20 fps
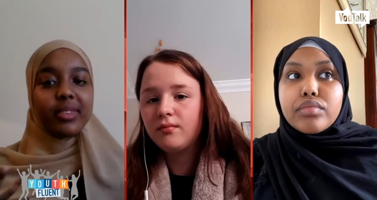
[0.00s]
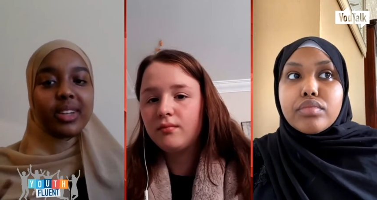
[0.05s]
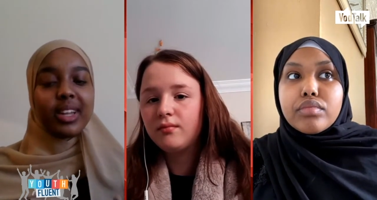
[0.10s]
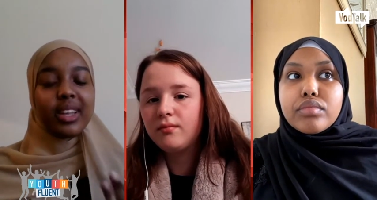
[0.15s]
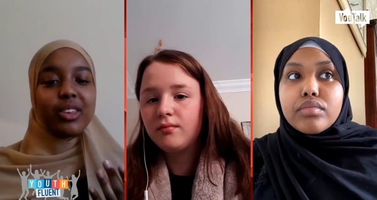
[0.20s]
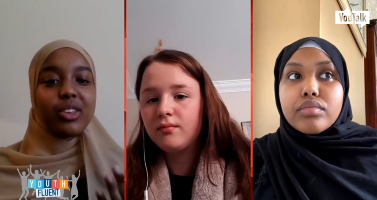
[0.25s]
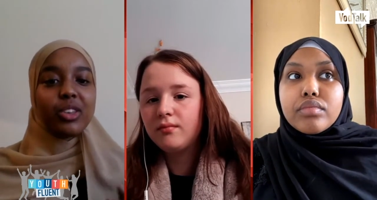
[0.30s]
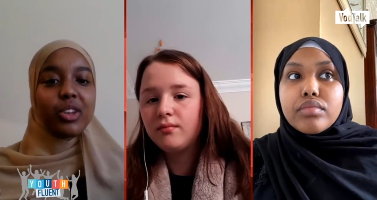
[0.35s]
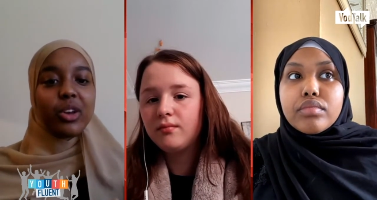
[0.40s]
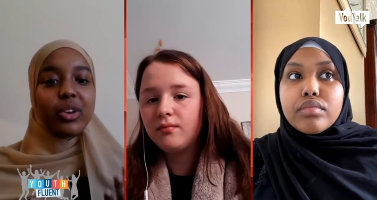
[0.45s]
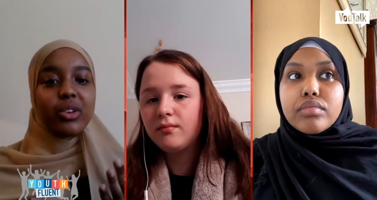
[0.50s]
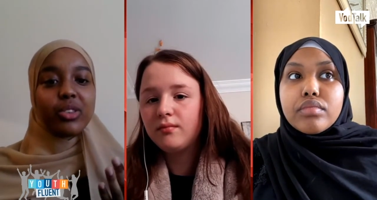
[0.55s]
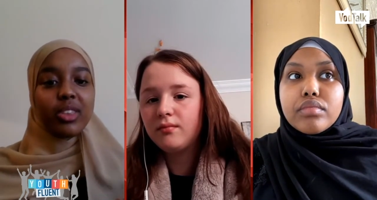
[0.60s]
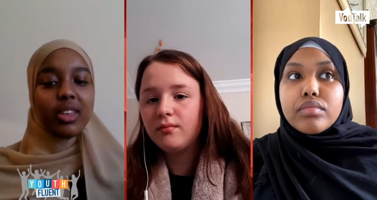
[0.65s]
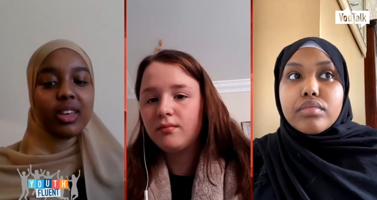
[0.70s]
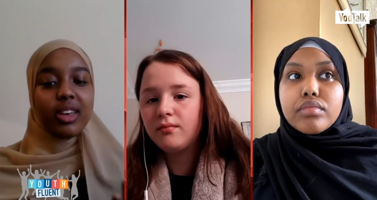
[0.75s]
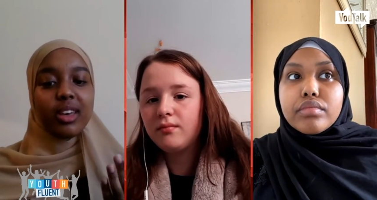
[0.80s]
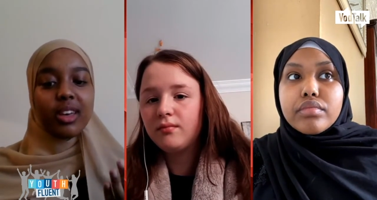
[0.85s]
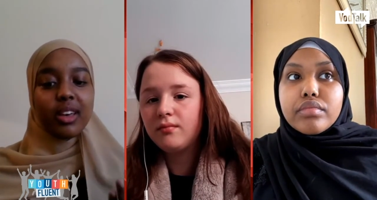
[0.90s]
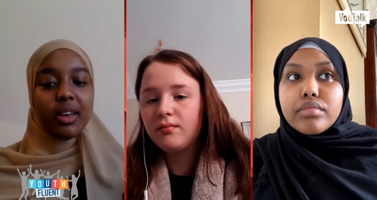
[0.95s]
Speaker 1: the you know
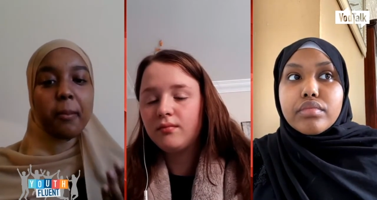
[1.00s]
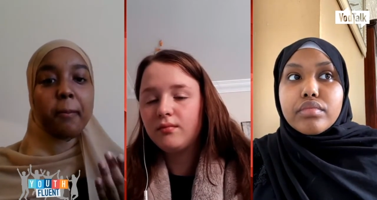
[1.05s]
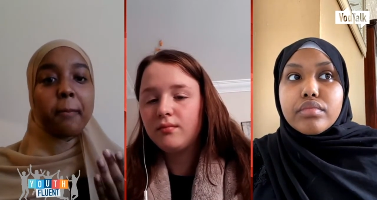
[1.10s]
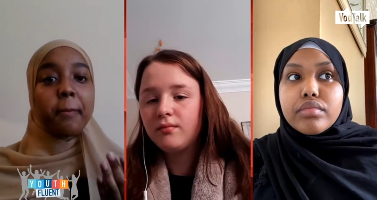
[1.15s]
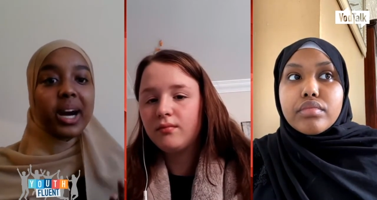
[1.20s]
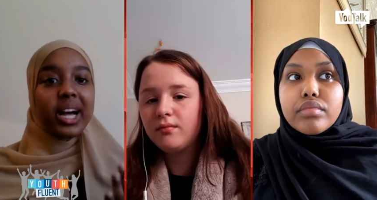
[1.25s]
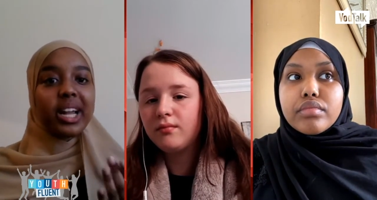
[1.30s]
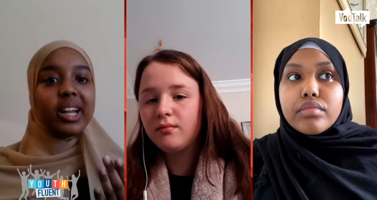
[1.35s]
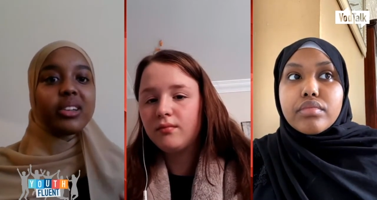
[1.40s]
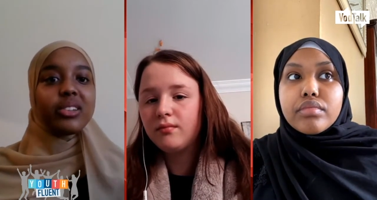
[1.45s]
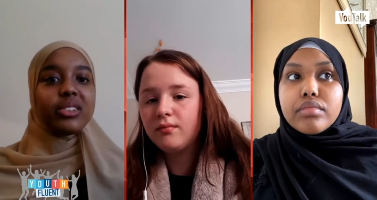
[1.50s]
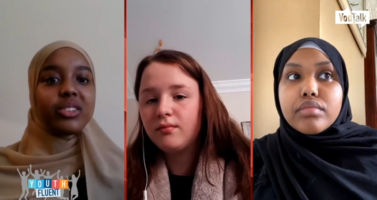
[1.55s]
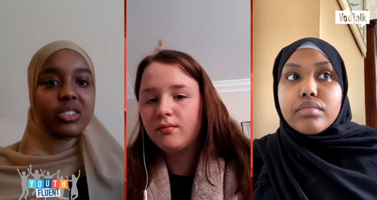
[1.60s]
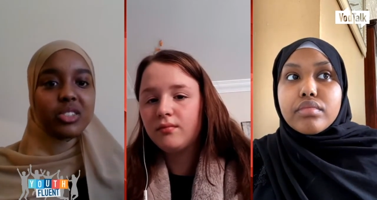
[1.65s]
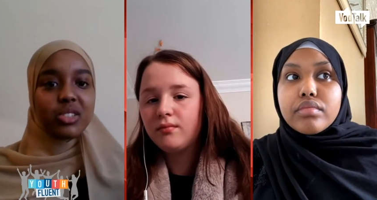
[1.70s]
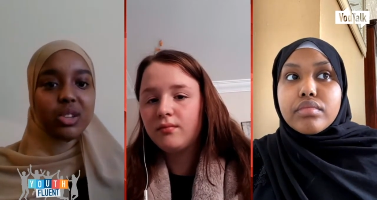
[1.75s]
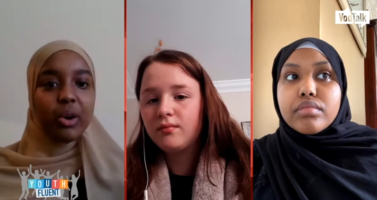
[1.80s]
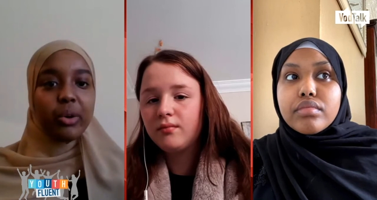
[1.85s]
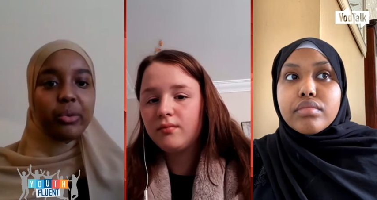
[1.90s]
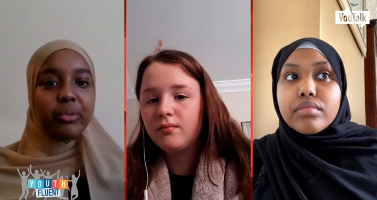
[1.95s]
the
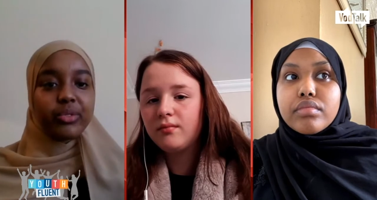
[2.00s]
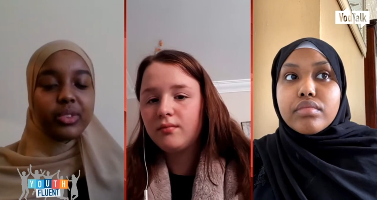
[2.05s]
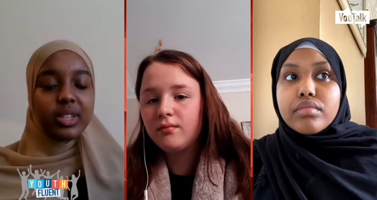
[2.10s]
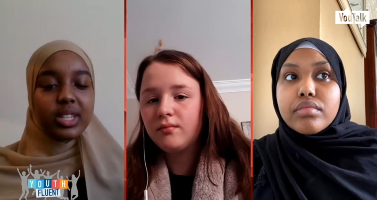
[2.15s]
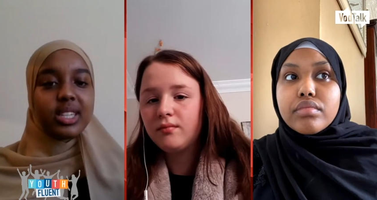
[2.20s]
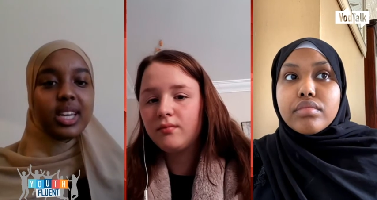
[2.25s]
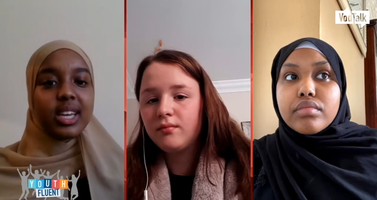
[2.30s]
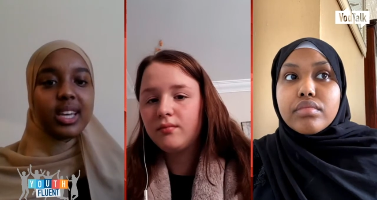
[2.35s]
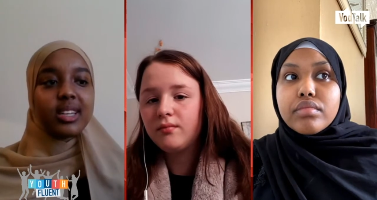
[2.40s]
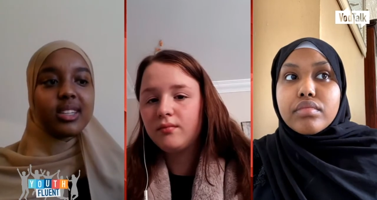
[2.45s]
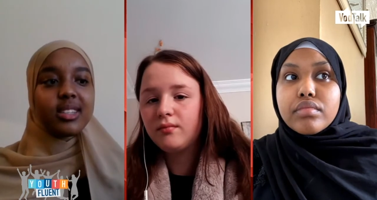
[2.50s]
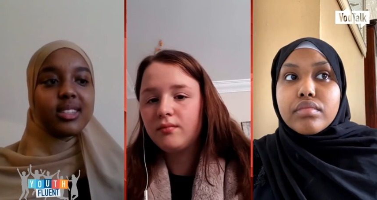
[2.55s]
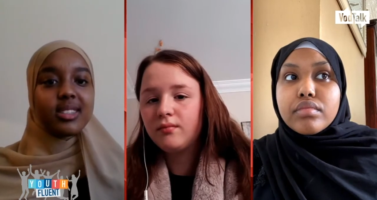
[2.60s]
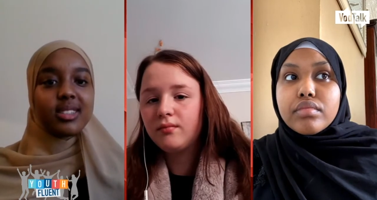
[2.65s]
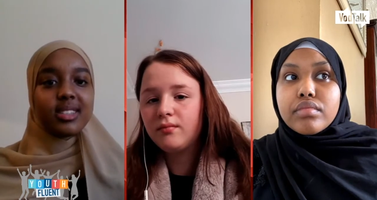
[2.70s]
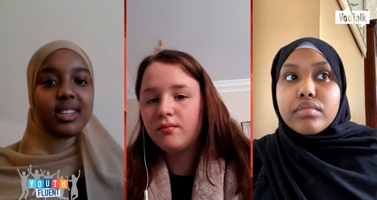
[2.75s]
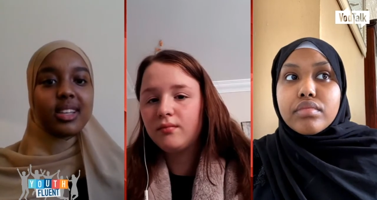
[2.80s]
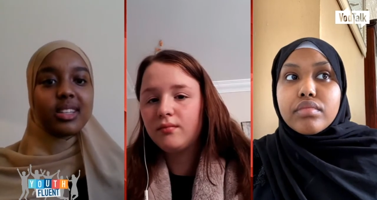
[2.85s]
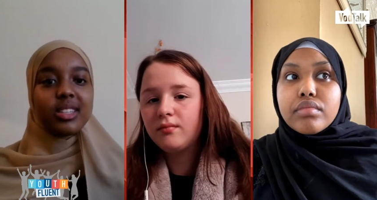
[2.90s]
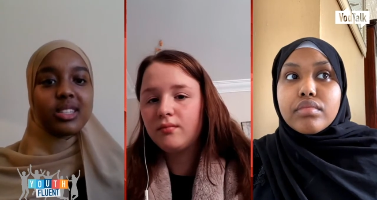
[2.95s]
balance of the
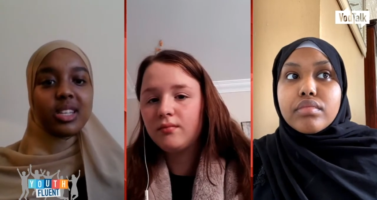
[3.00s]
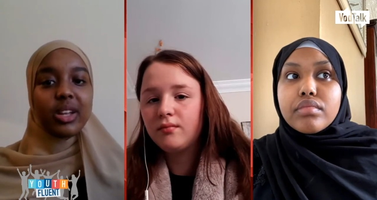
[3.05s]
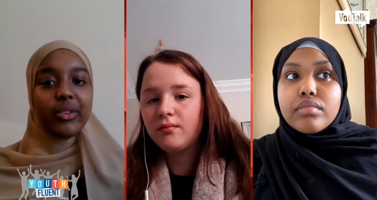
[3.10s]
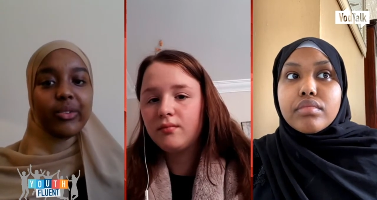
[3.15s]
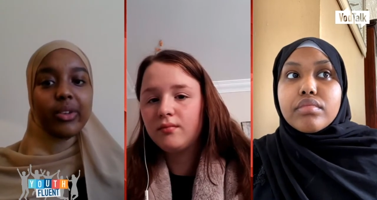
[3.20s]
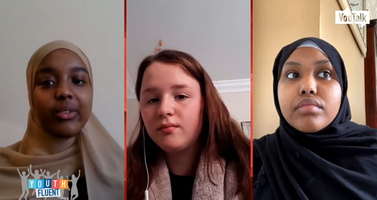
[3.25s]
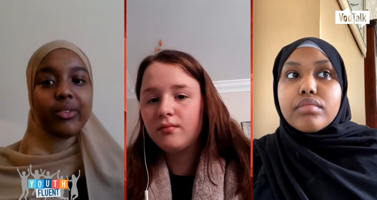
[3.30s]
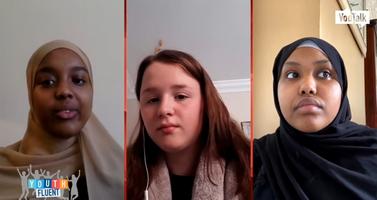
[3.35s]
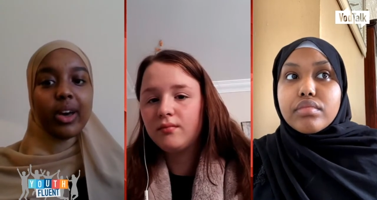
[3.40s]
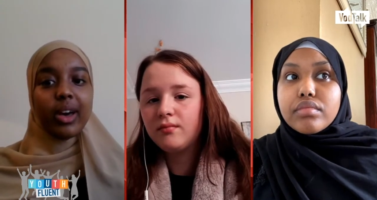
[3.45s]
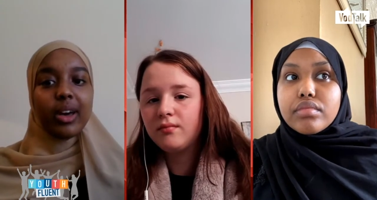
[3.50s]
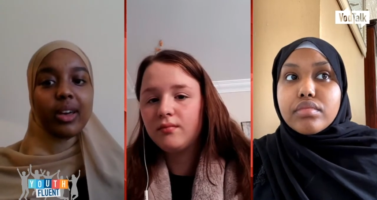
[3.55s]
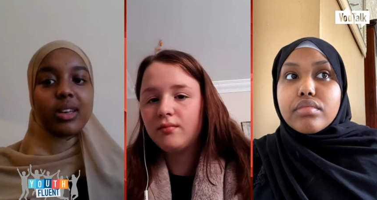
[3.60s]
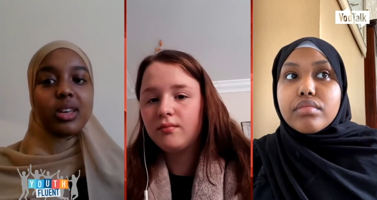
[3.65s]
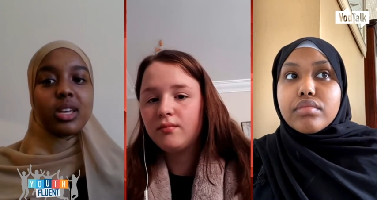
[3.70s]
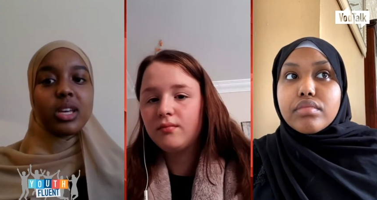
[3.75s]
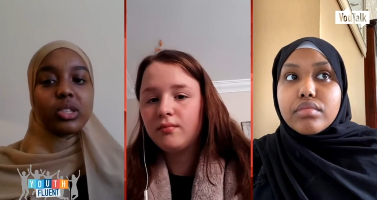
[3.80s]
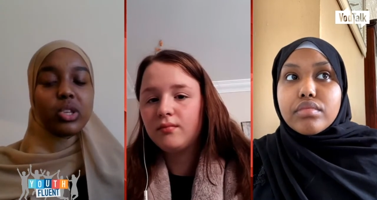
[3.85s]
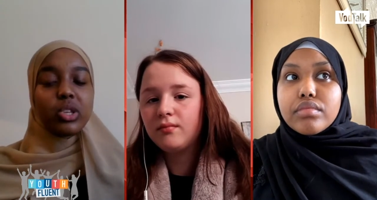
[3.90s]
days and stuff like that